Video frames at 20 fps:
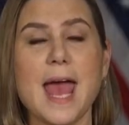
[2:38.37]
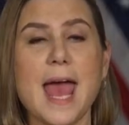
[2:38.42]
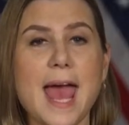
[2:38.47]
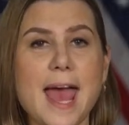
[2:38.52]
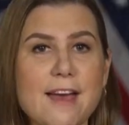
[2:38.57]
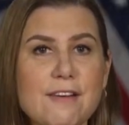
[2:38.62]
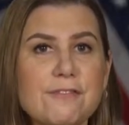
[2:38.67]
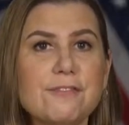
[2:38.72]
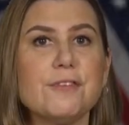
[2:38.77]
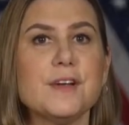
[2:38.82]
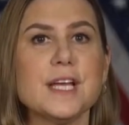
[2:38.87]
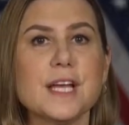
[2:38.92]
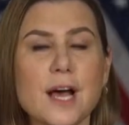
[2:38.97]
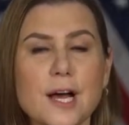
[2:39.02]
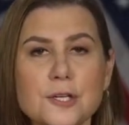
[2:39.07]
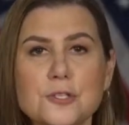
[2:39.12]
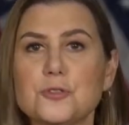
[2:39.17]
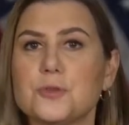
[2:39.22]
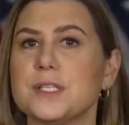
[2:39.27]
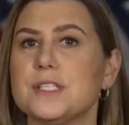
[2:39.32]
every
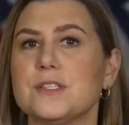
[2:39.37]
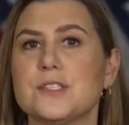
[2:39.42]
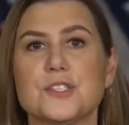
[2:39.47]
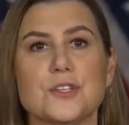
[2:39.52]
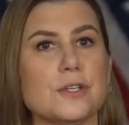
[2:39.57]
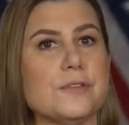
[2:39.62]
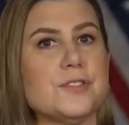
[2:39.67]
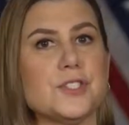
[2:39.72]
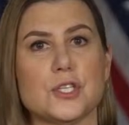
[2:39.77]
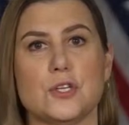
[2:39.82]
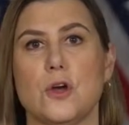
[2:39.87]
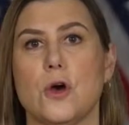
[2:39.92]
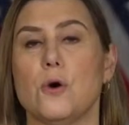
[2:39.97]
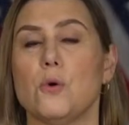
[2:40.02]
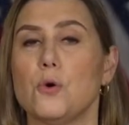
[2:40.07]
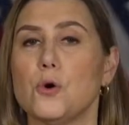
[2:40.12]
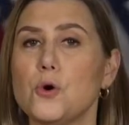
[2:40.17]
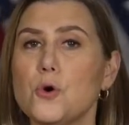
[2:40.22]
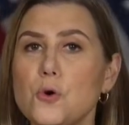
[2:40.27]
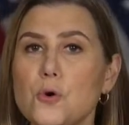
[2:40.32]
country deserves to
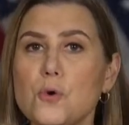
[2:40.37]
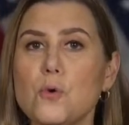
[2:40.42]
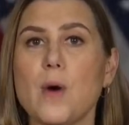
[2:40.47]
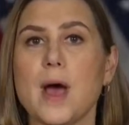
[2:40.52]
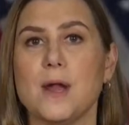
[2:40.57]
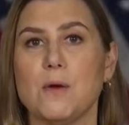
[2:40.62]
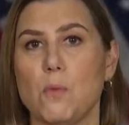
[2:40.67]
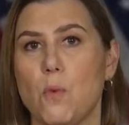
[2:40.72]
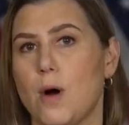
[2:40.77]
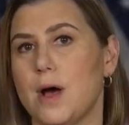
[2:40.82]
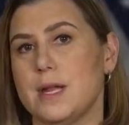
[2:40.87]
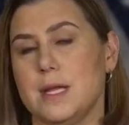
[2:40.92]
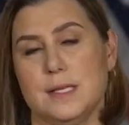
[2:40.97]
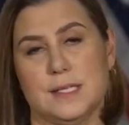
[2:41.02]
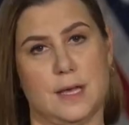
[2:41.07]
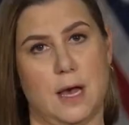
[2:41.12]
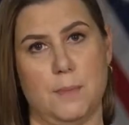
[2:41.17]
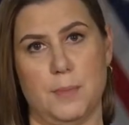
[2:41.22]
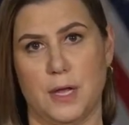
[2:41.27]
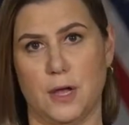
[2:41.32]
know who and what is
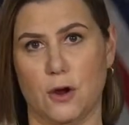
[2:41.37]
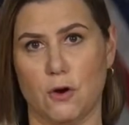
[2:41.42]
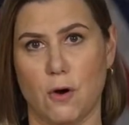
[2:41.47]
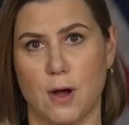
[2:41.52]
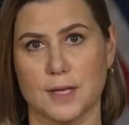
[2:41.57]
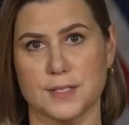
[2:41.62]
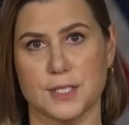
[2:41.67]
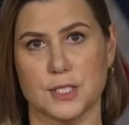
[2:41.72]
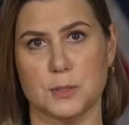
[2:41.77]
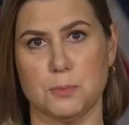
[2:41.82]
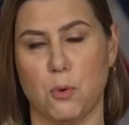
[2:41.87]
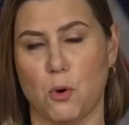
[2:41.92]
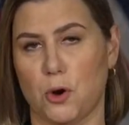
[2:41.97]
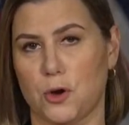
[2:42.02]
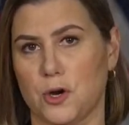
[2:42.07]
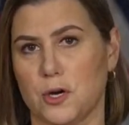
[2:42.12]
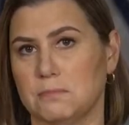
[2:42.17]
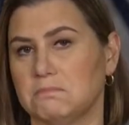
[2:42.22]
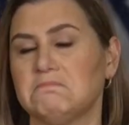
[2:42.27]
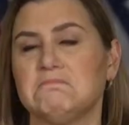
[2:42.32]
coming across its
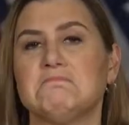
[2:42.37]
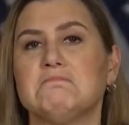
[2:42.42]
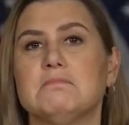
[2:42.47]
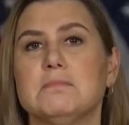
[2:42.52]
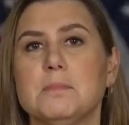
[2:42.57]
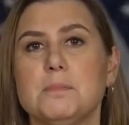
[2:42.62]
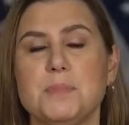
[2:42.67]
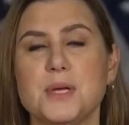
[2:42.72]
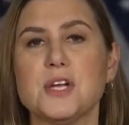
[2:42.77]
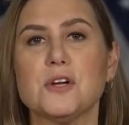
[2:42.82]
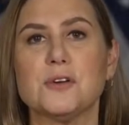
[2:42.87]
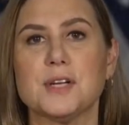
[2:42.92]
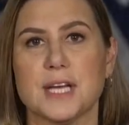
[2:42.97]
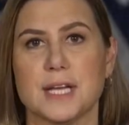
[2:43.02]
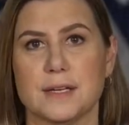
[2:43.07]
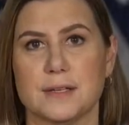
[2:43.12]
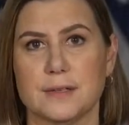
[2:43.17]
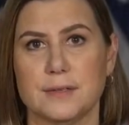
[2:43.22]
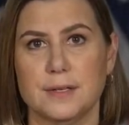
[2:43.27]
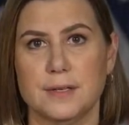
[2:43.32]
border. Period.